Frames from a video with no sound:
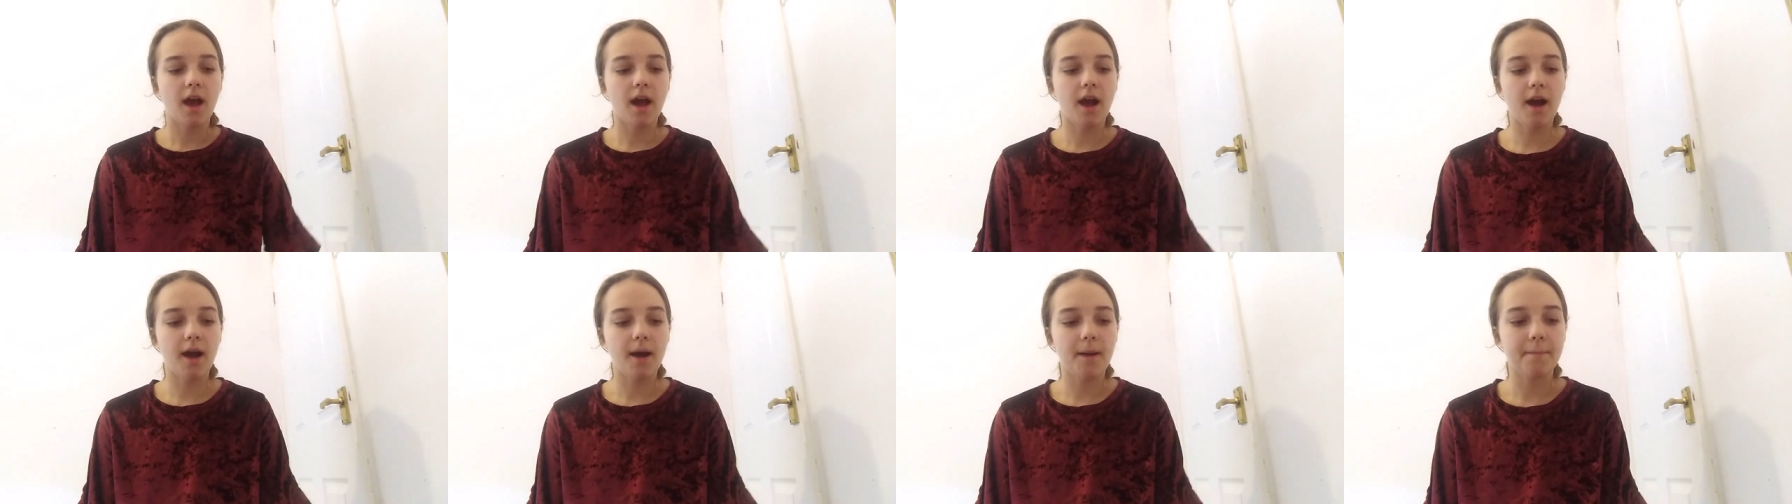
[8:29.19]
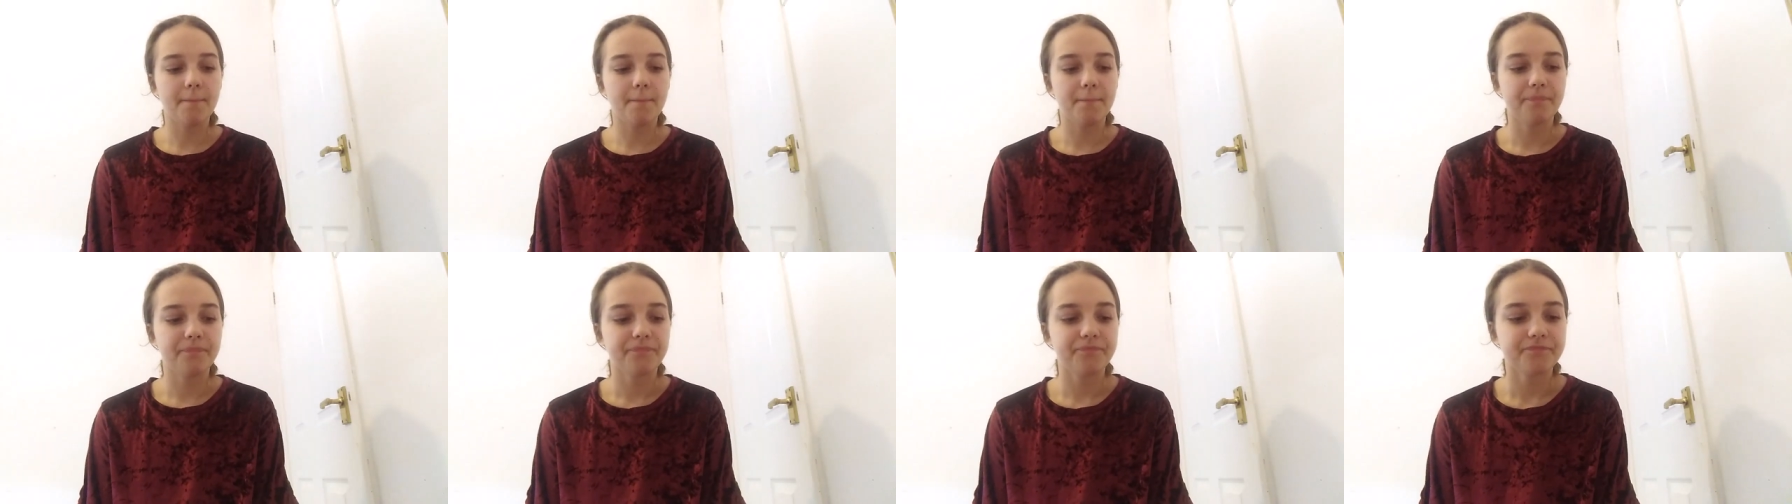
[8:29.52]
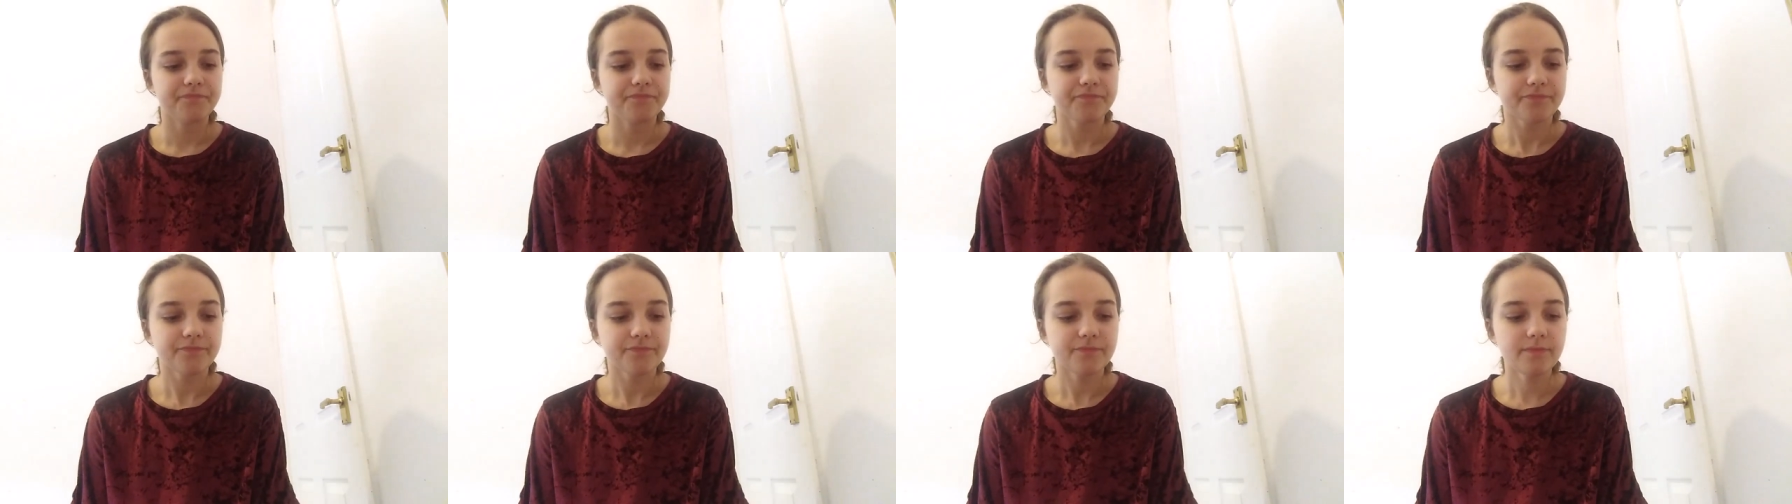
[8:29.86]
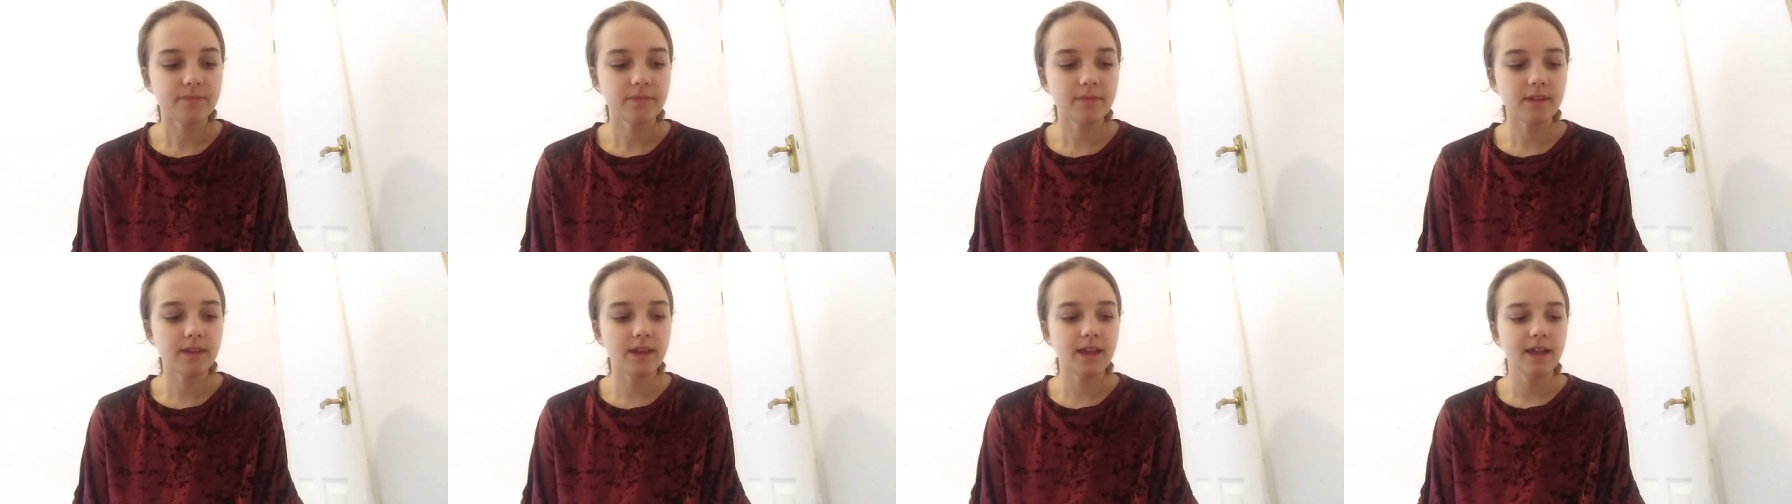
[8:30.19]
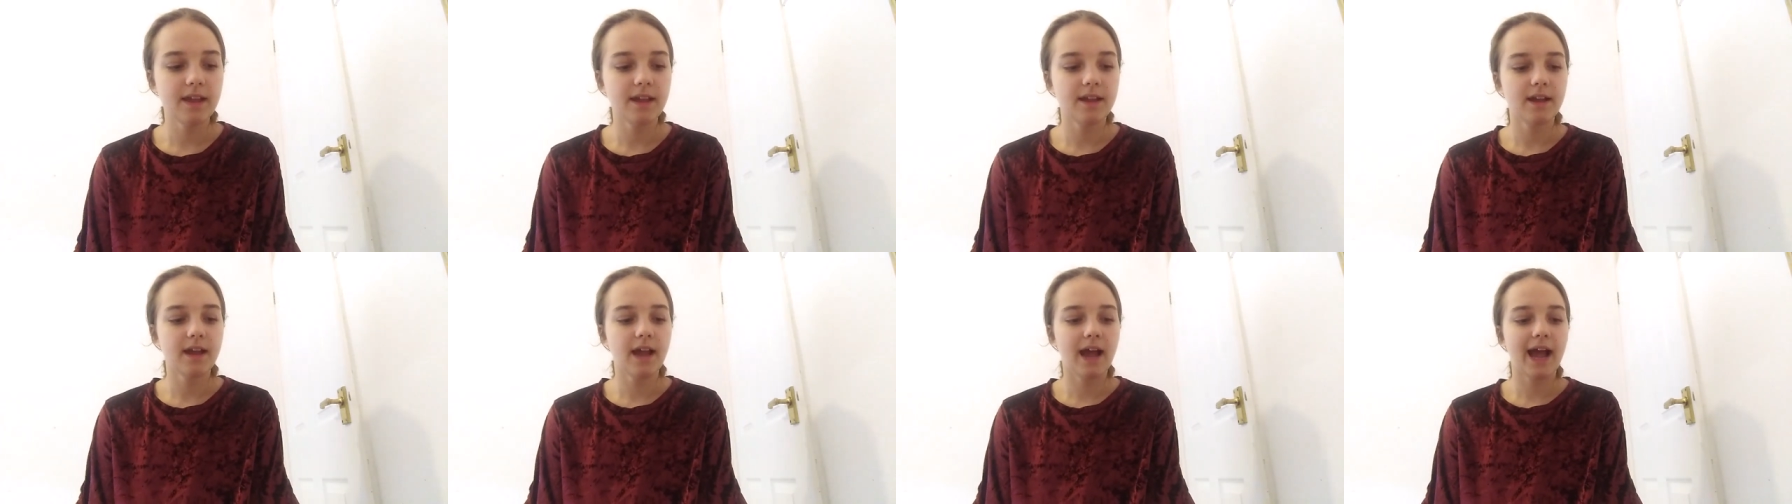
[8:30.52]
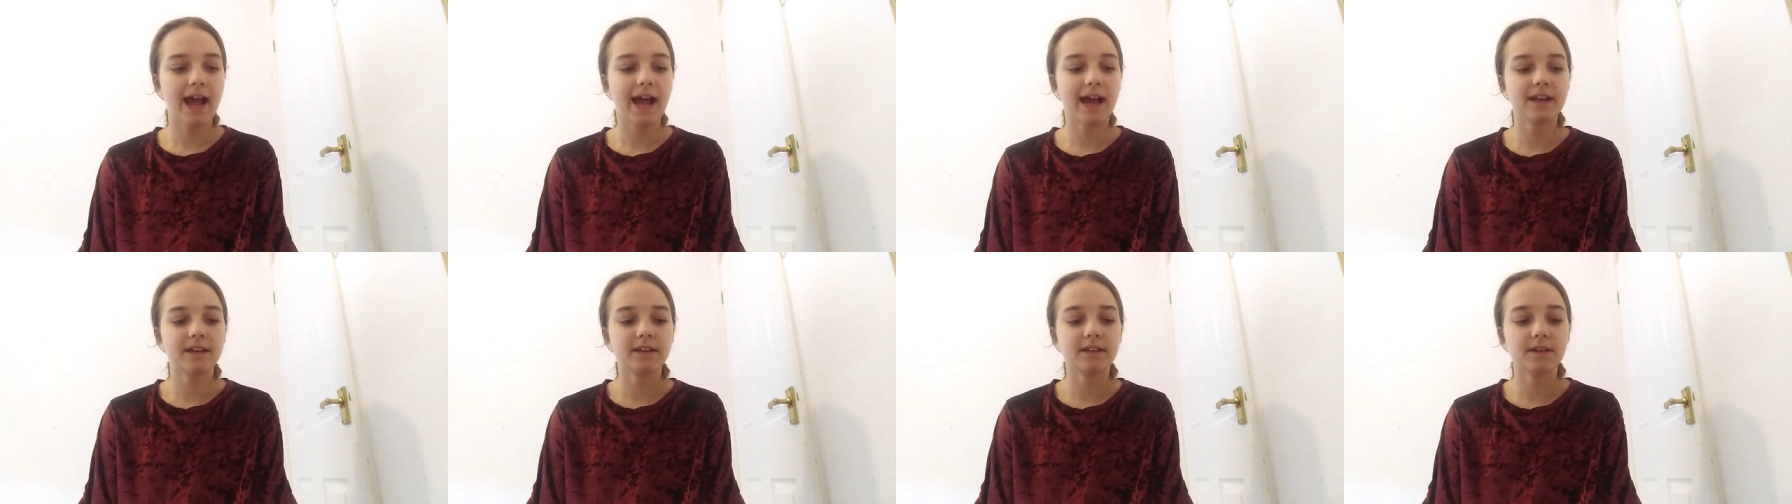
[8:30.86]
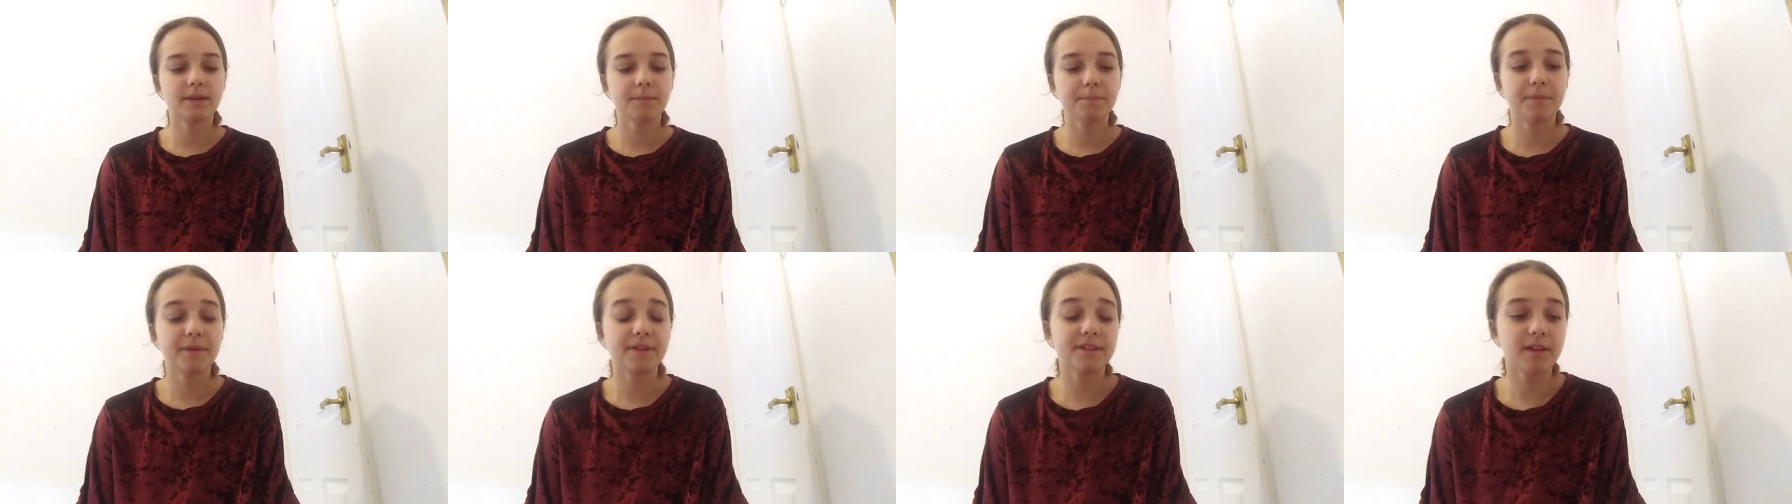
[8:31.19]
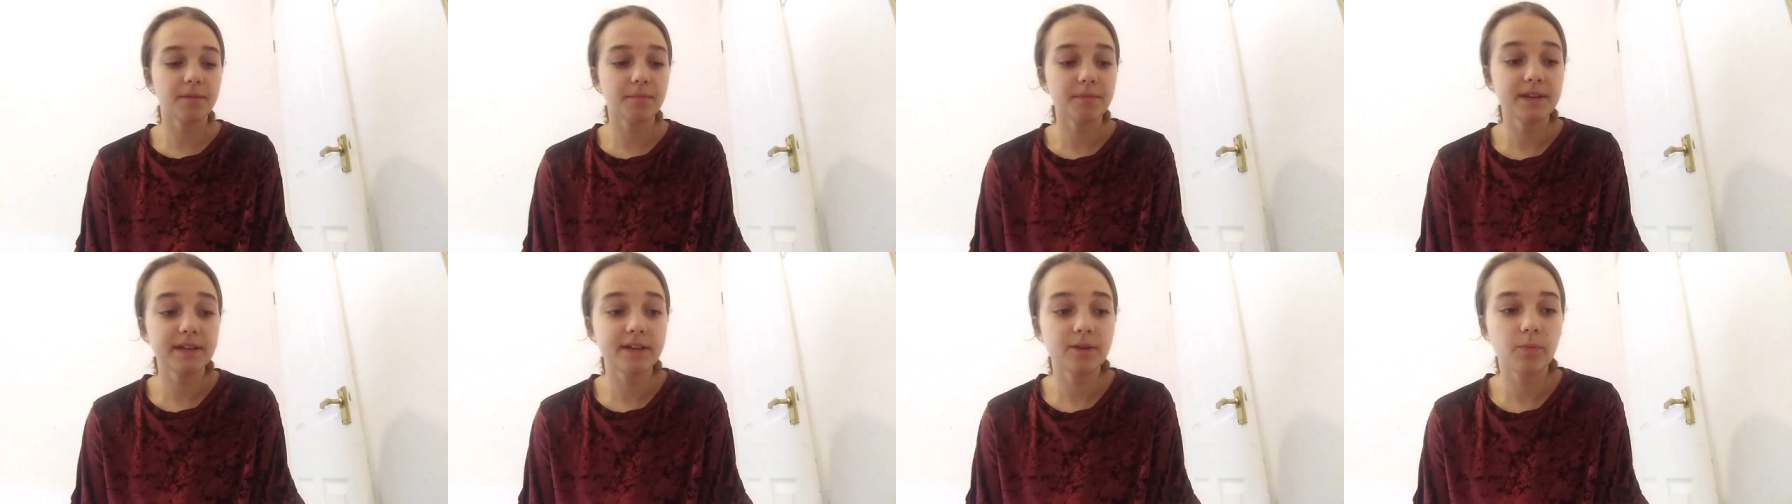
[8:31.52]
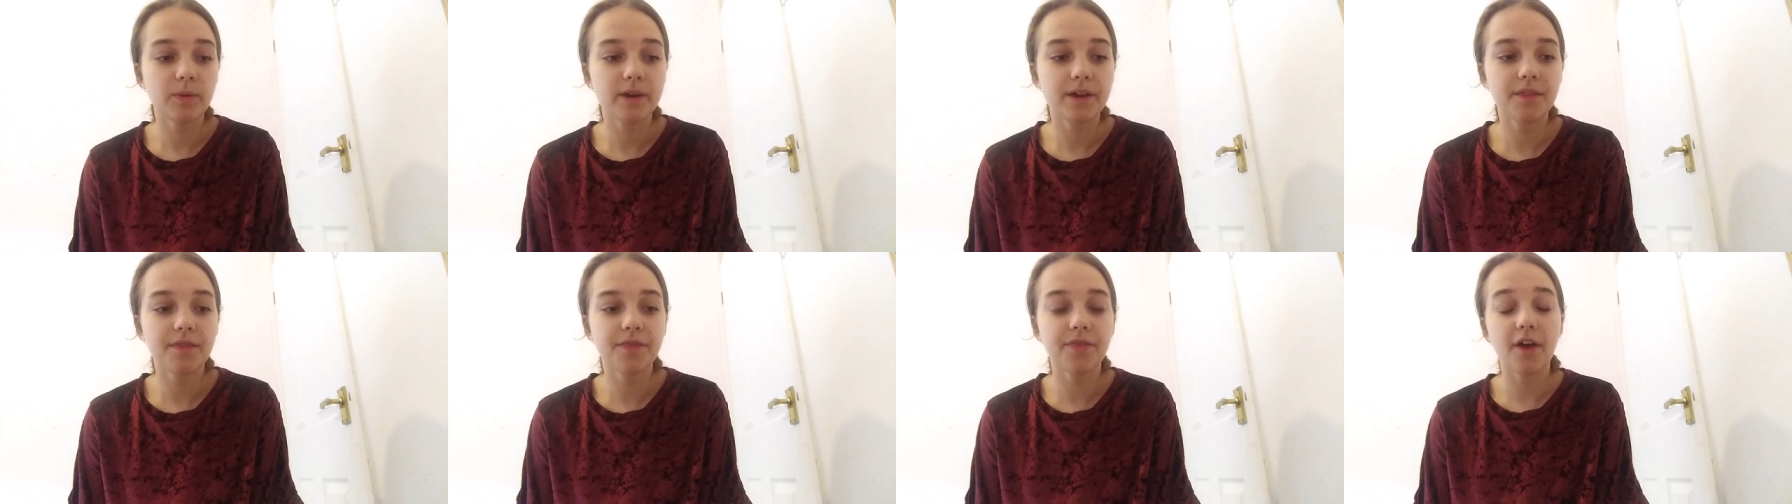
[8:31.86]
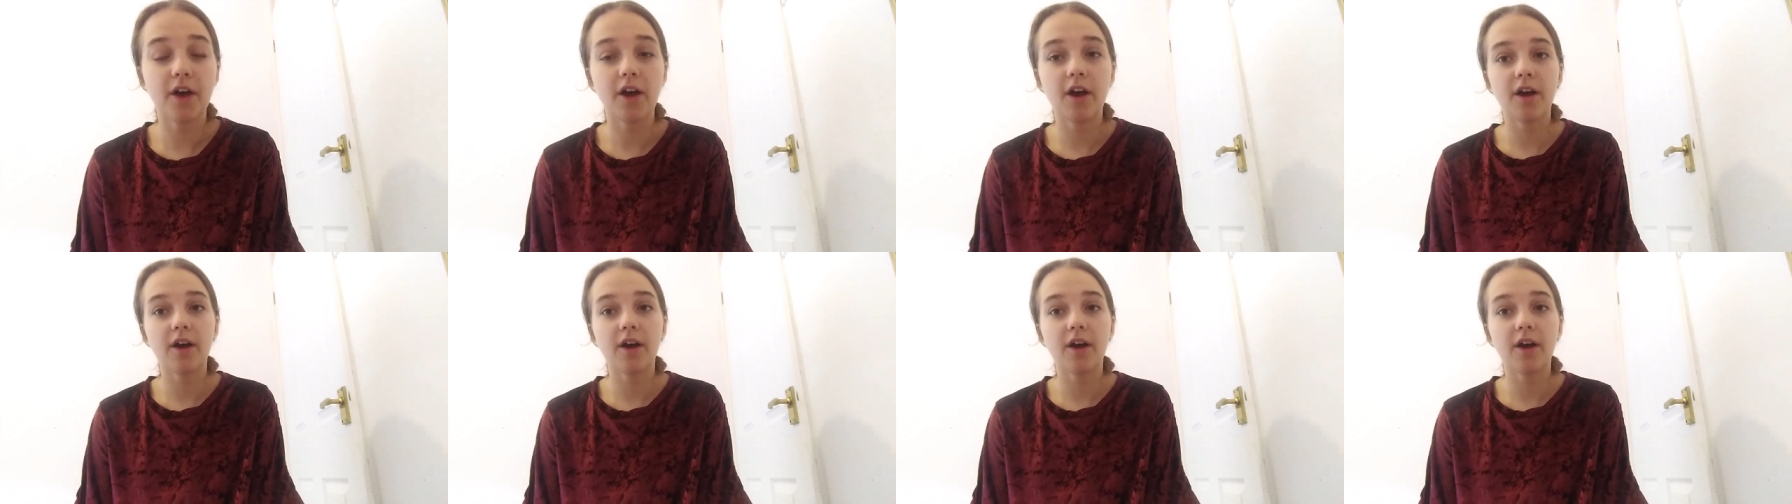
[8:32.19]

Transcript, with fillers: But somebody with